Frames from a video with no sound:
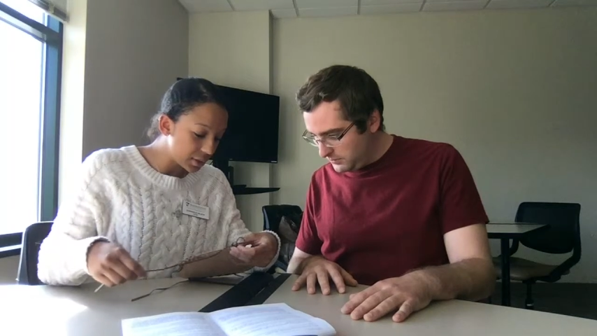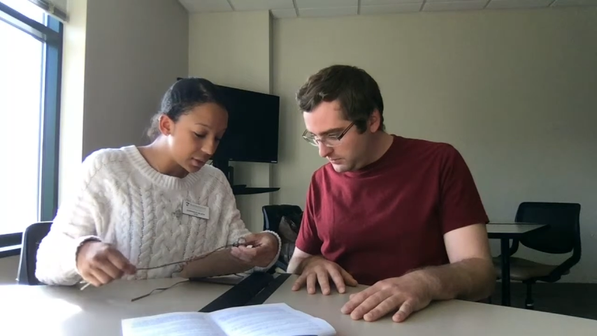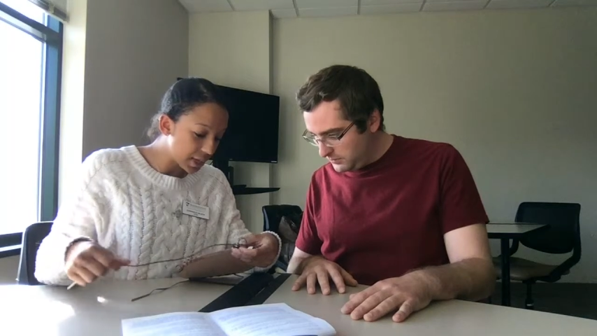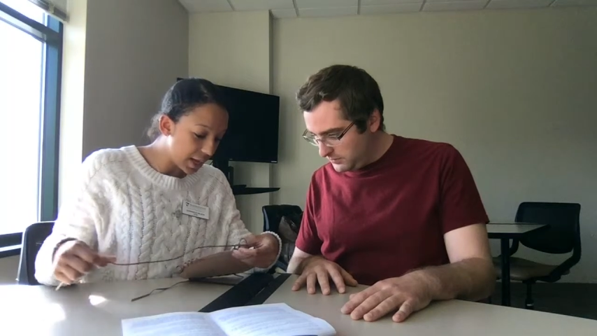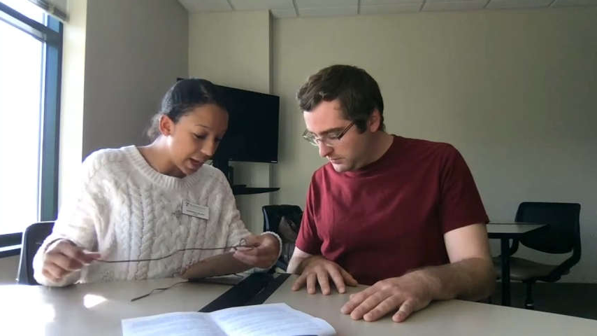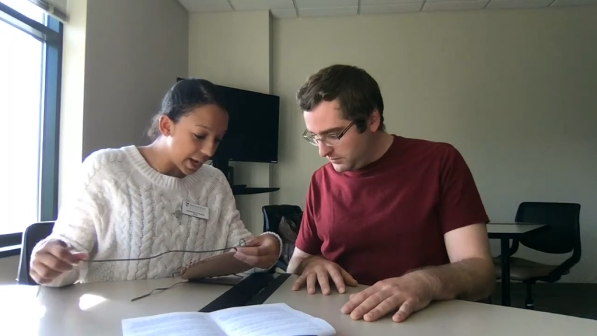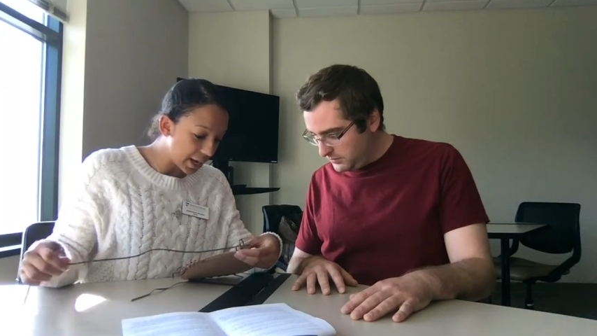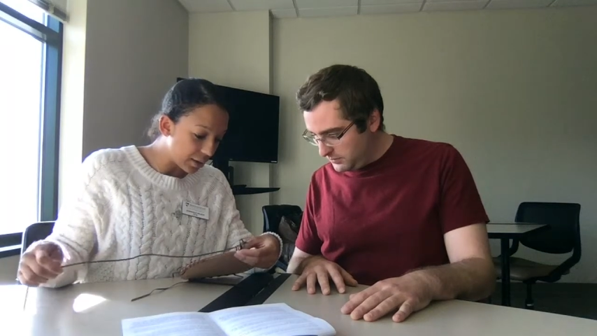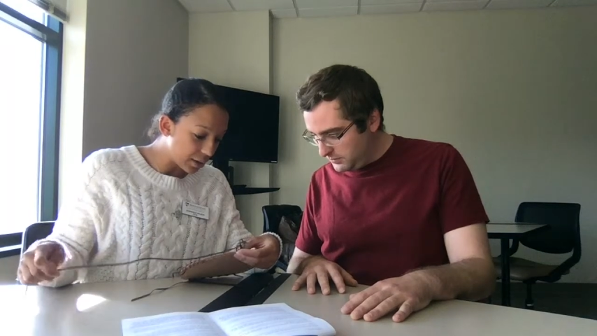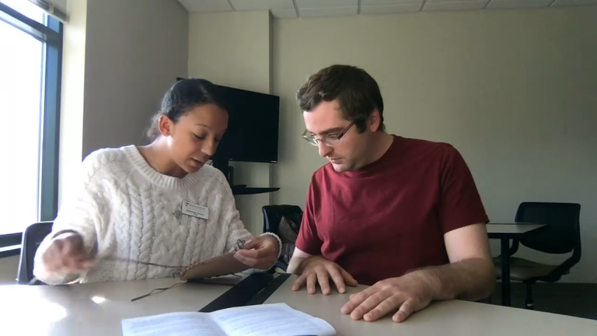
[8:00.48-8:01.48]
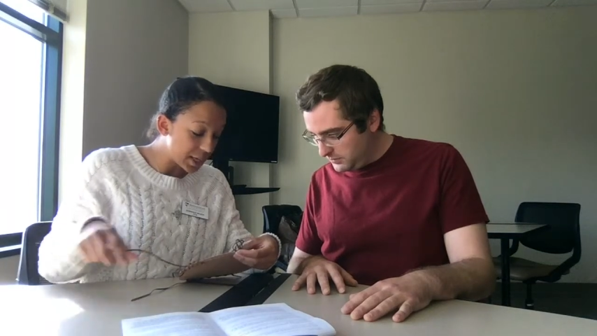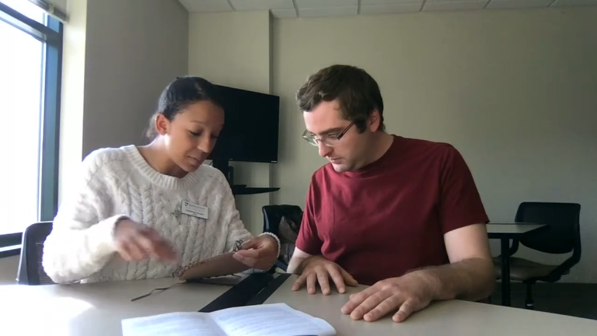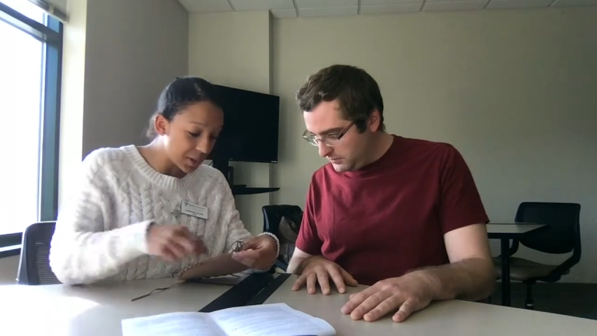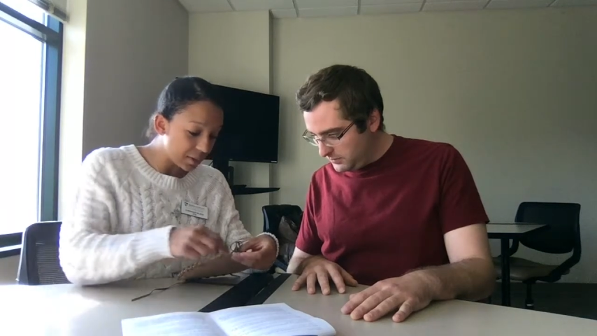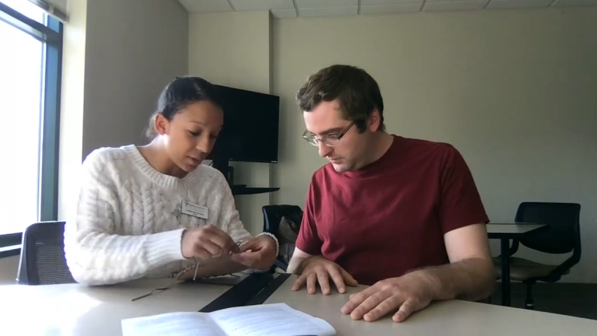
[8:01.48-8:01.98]
Speaker 1: side or
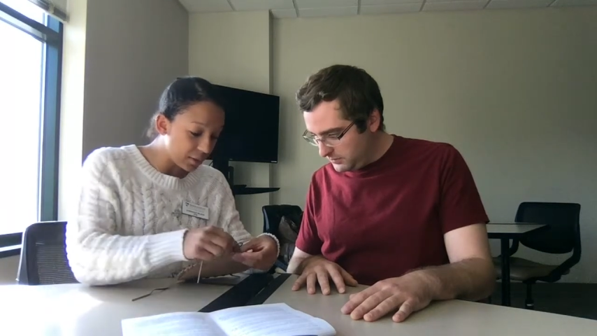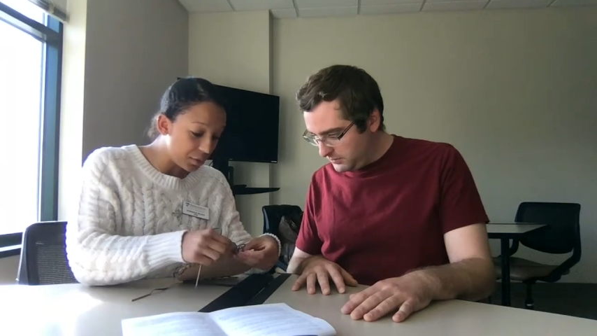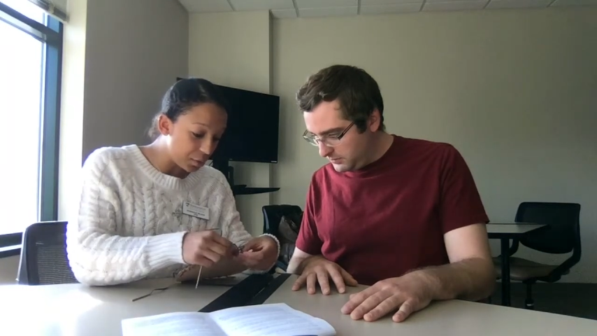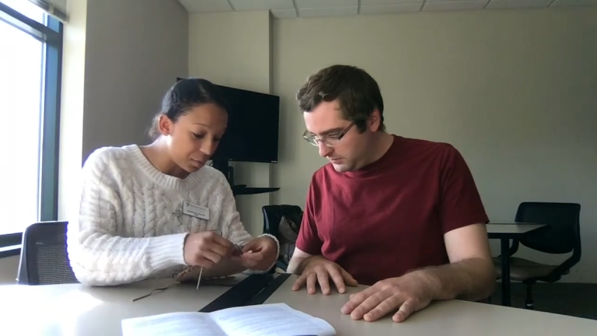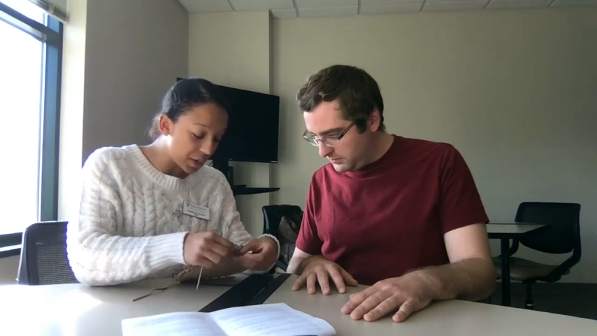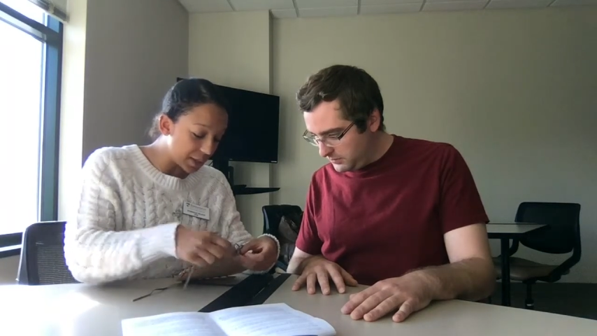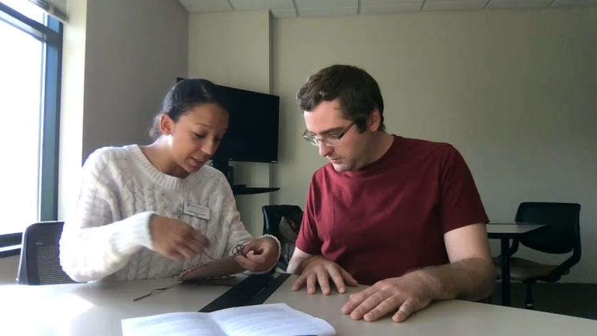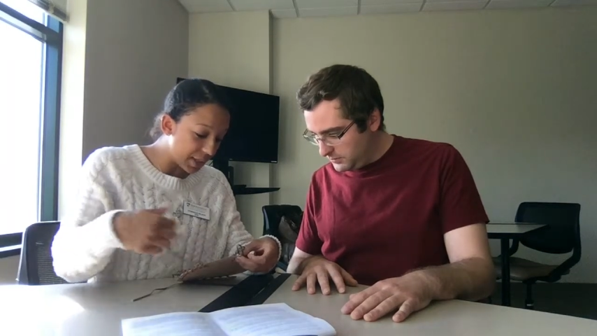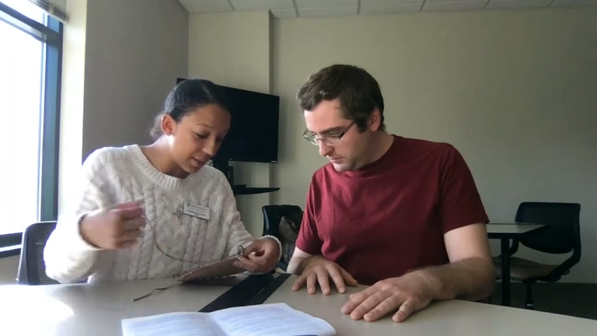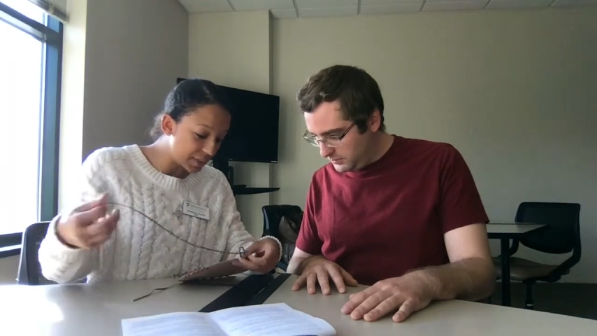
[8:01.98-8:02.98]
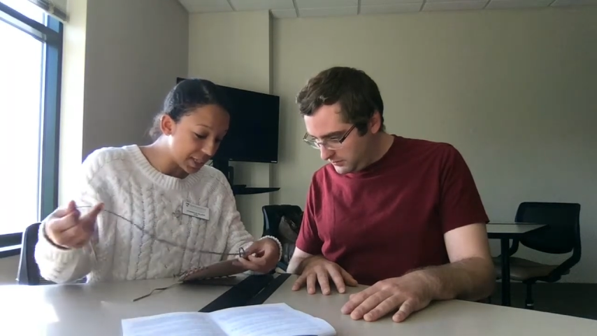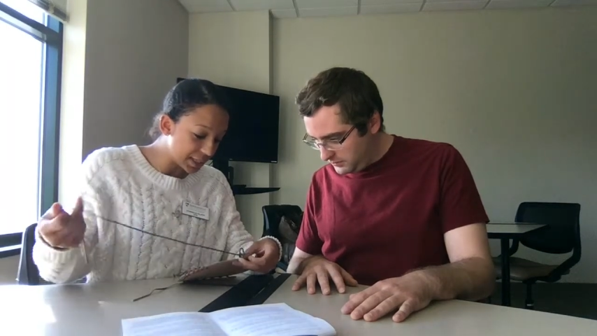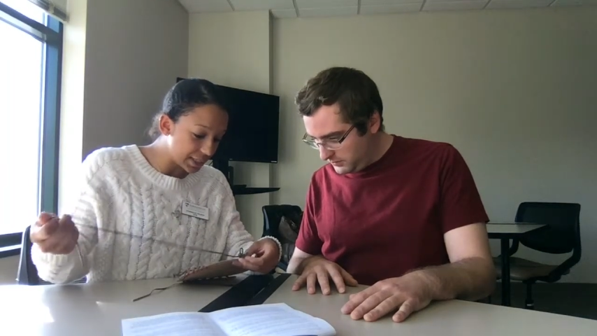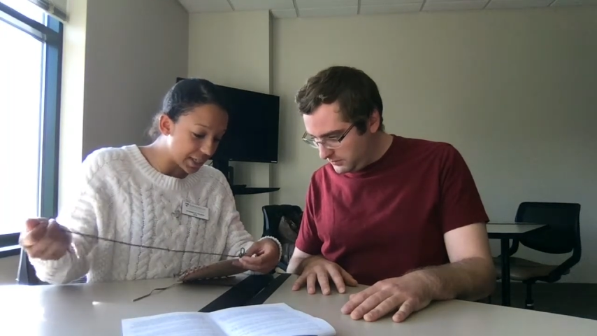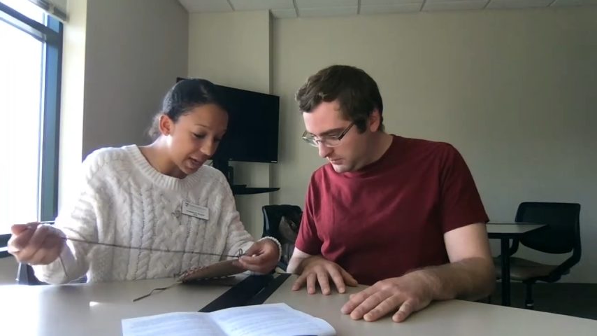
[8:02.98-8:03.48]
keeping the loop on the left
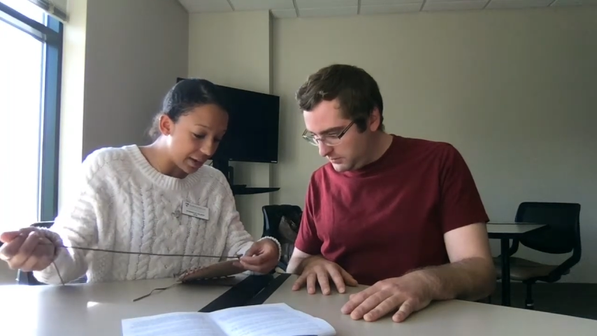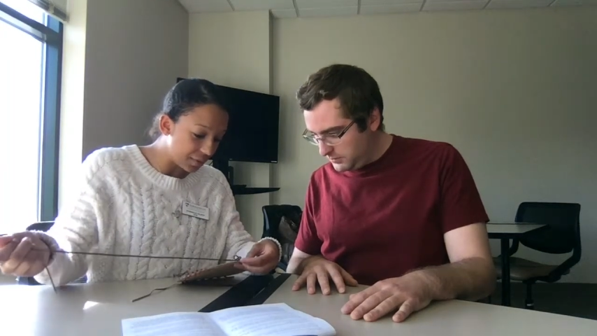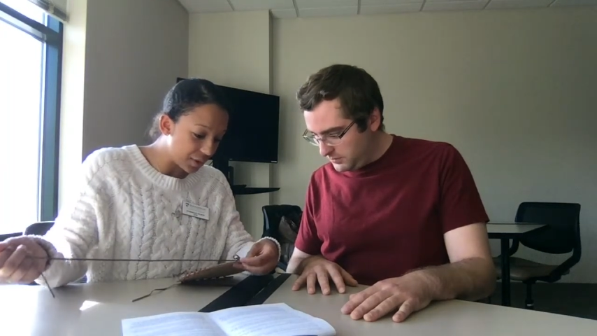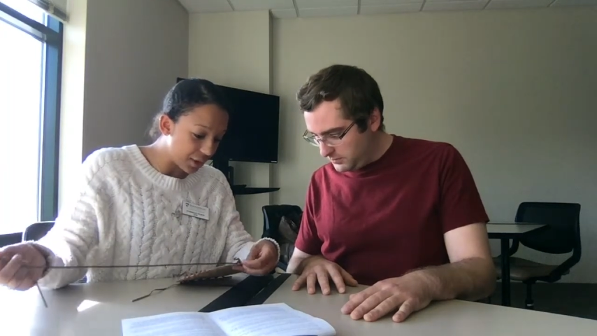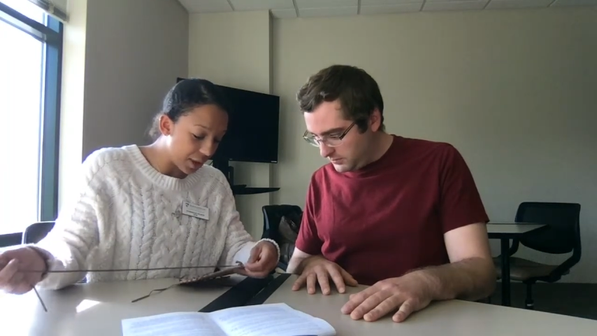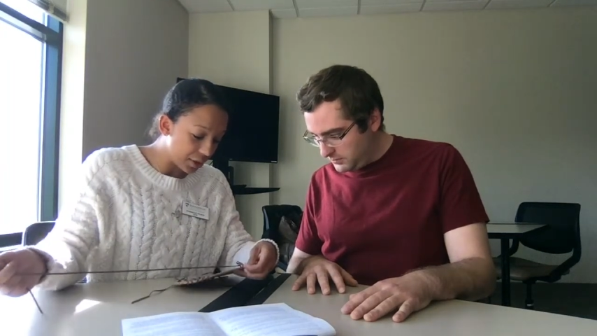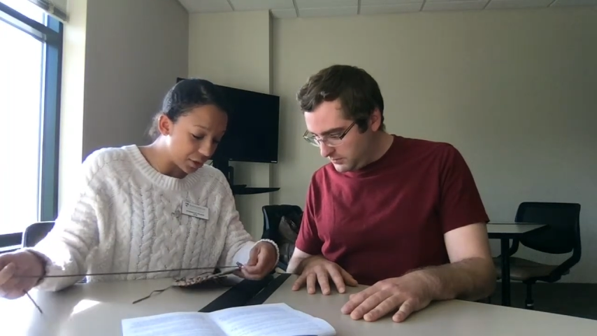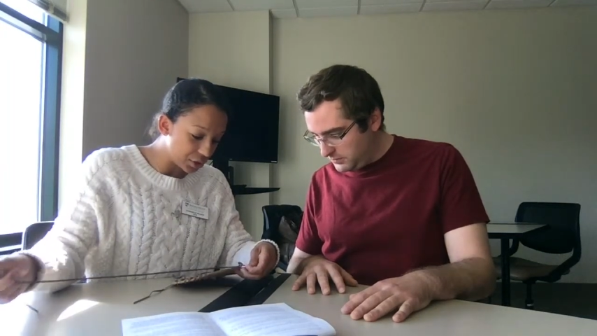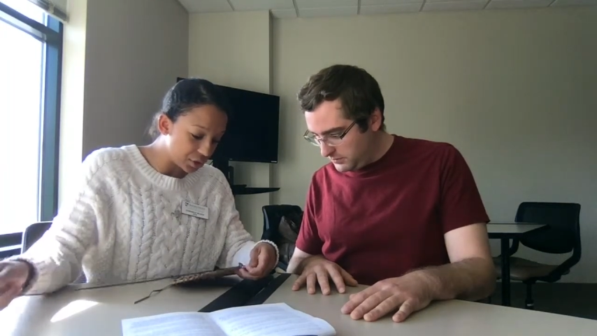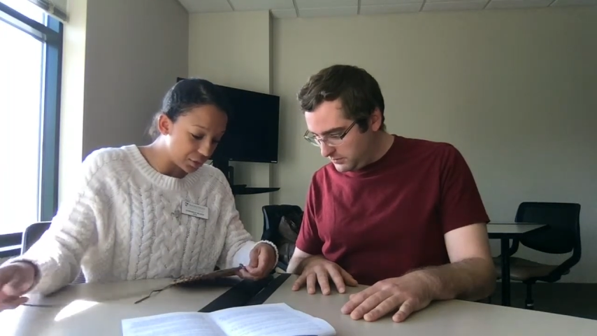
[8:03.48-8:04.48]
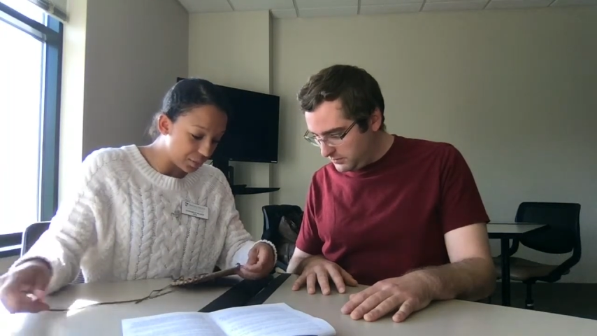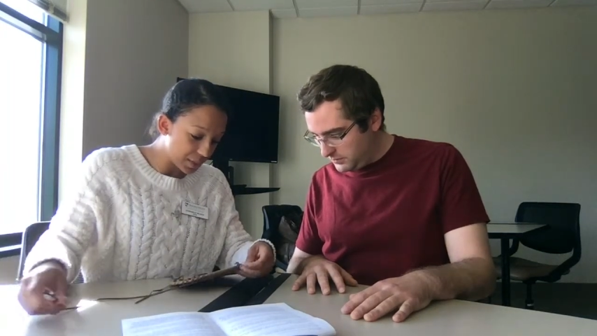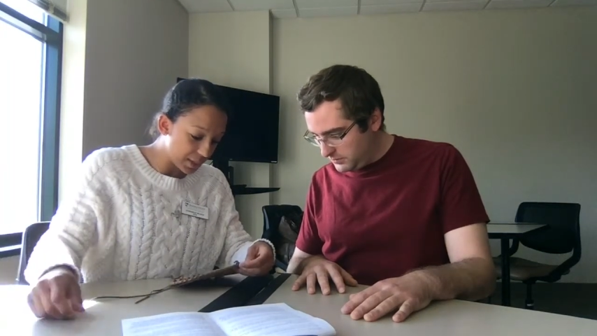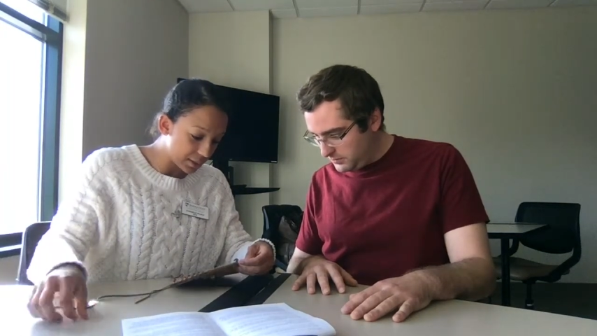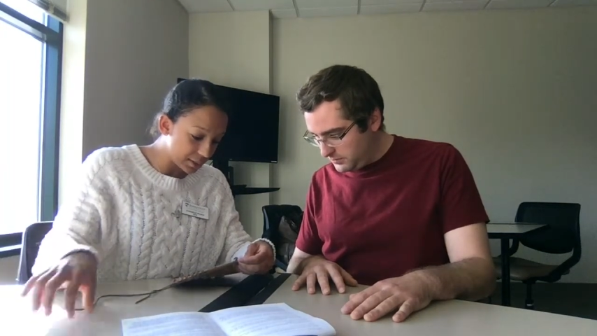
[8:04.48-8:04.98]
hand side of the leather
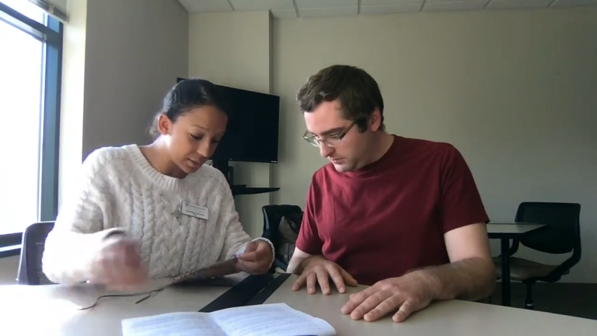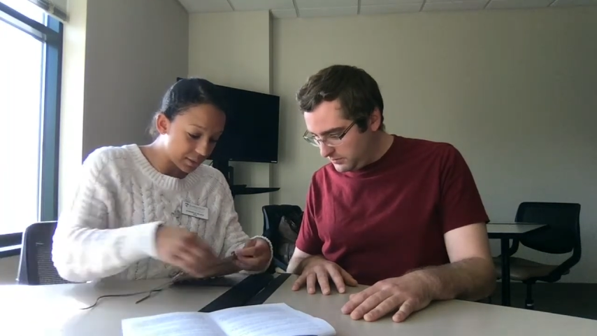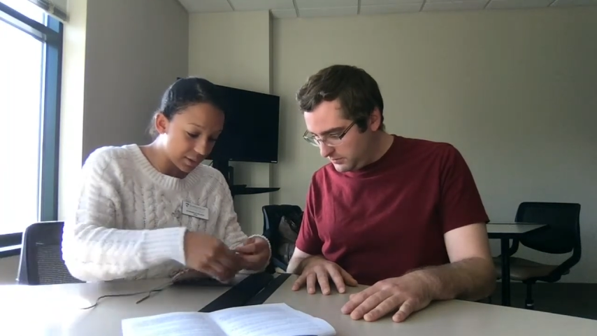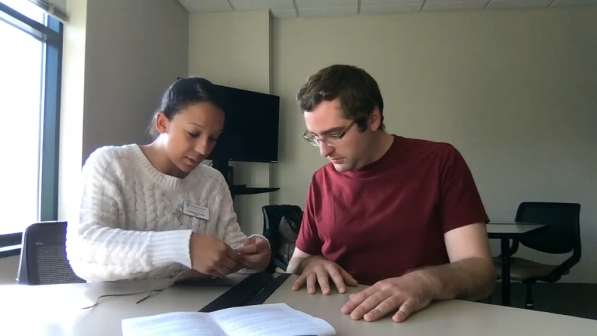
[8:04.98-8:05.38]
piece.